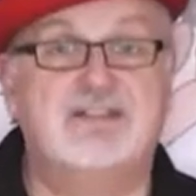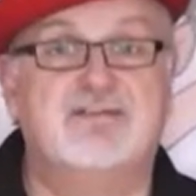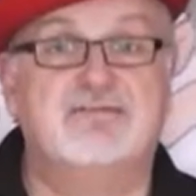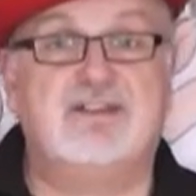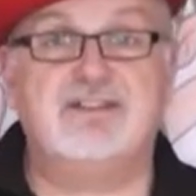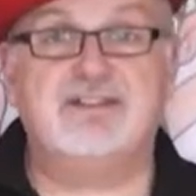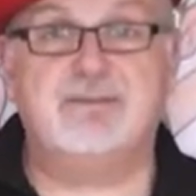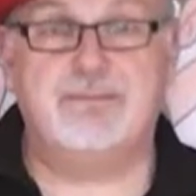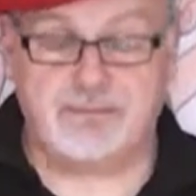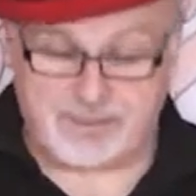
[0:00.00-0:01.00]
It's a very
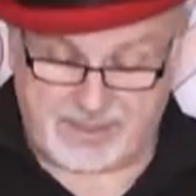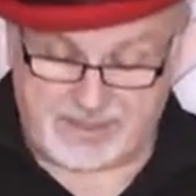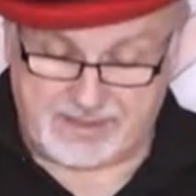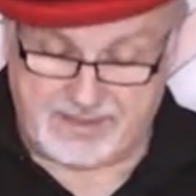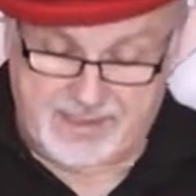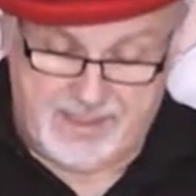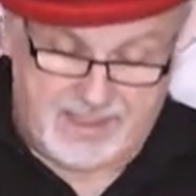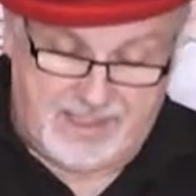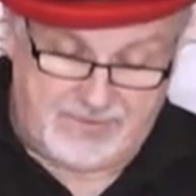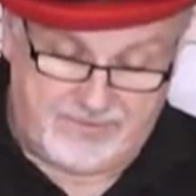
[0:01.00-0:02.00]
simple trick.
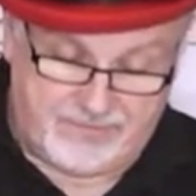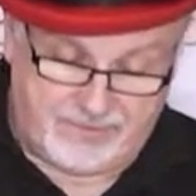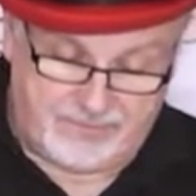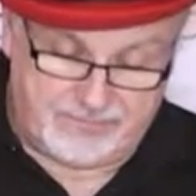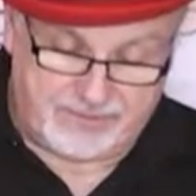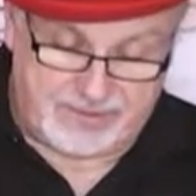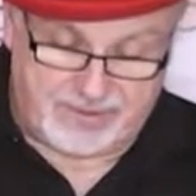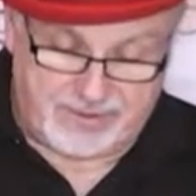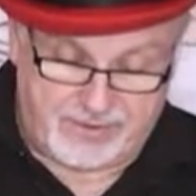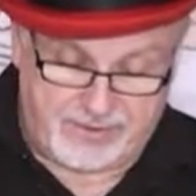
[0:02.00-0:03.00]
It involves
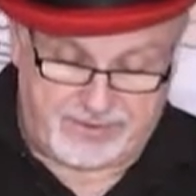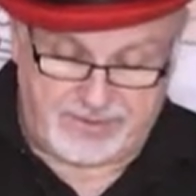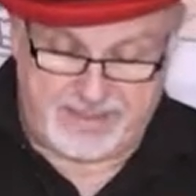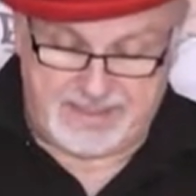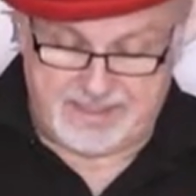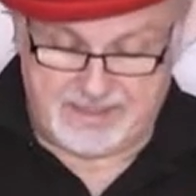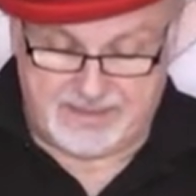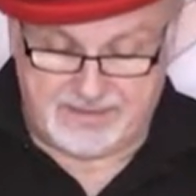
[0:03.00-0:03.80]
3